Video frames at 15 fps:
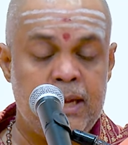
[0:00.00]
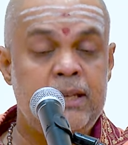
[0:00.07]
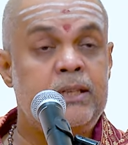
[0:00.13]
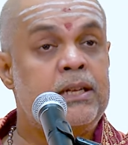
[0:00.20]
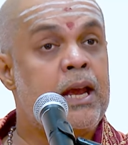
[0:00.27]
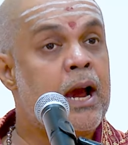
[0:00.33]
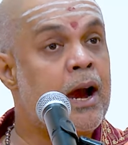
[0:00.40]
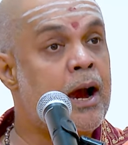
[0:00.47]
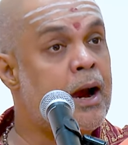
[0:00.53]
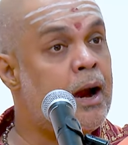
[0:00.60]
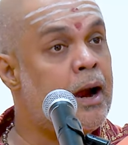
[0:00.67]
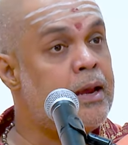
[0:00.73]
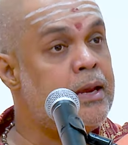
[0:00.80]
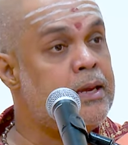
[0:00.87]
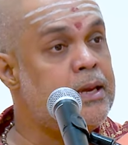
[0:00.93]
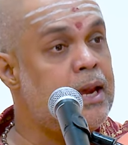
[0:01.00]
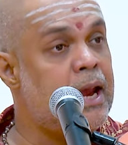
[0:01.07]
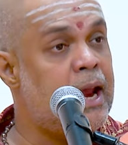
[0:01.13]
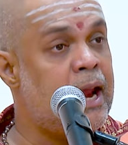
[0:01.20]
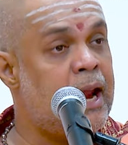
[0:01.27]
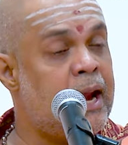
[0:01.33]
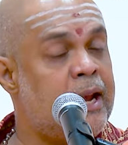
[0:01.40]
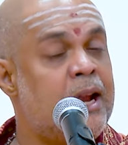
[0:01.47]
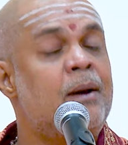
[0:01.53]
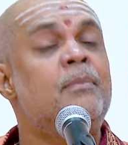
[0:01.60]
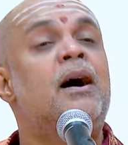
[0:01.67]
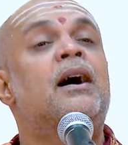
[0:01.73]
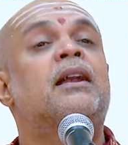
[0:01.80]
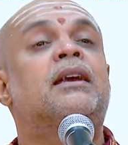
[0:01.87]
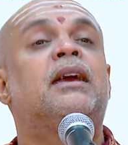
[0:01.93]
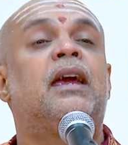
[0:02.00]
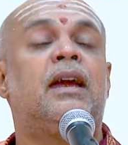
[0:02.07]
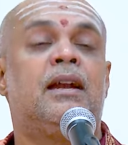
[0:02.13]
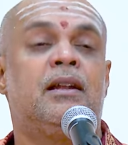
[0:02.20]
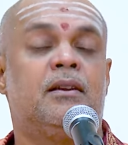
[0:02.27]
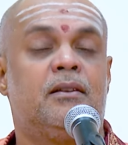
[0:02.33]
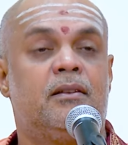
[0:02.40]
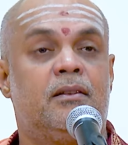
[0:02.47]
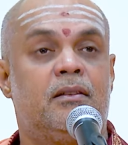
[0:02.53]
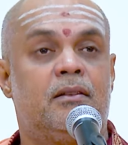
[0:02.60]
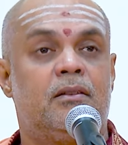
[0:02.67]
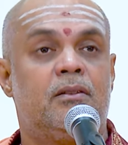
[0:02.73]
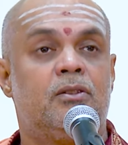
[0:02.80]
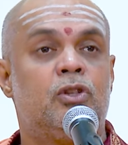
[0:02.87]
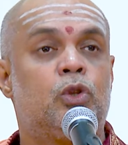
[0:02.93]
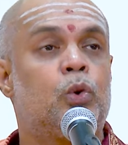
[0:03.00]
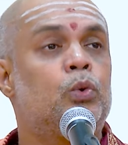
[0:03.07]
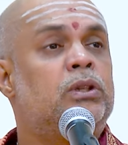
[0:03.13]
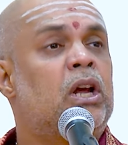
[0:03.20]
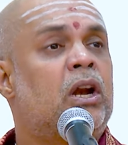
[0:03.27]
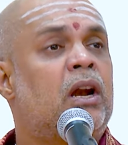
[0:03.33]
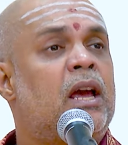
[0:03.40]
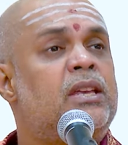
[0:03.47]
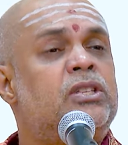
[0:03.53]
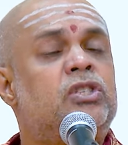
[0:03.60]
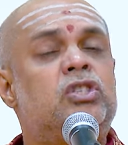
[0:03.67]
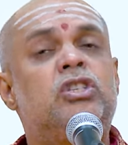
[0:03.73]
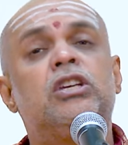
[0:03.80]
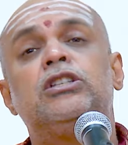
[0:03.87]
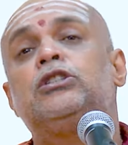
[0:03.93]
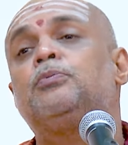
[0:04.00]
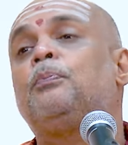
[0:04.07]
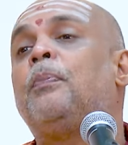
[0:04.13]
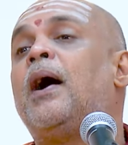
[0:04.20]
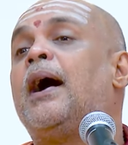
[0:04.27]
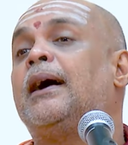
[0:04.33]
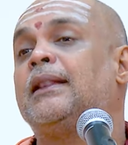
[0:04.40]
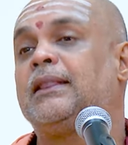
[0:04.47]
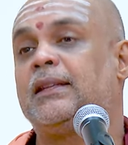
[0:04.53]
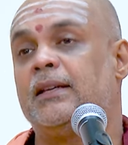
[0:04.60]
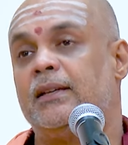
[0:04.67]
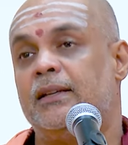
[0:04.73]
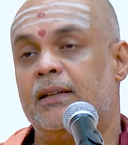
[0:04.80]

nyayena margena, through the righteous path.